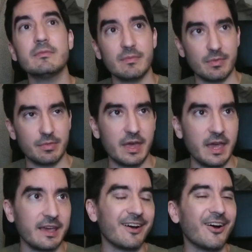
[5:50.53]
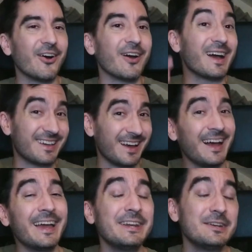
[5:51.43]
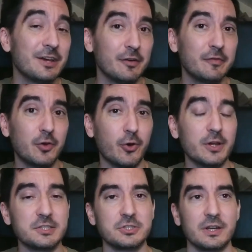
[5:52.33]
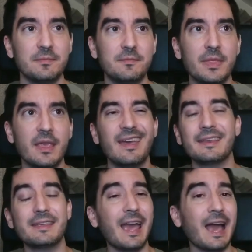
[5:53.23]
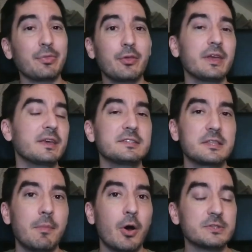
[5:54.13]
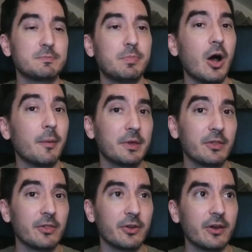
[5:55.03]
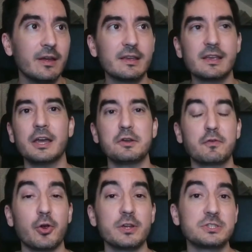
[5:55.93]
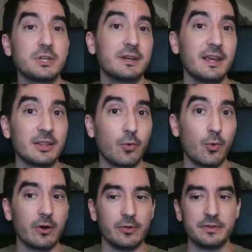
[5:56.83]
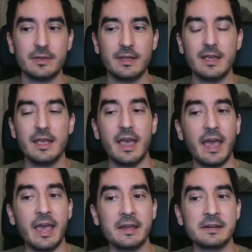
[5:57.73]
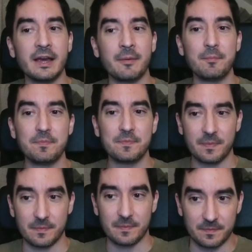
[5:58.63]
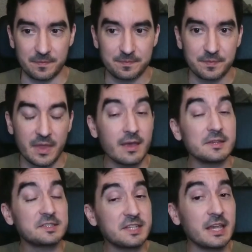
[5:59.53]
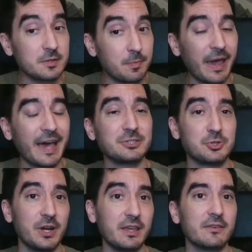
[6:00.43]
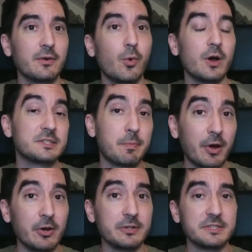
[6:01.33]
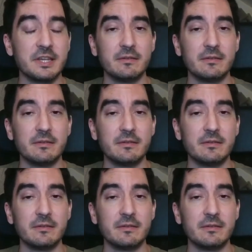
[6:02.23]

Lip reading: they are a kind of Christian. And Catholic is the most popular kind of Christian in the world. And Saint Patrick was a person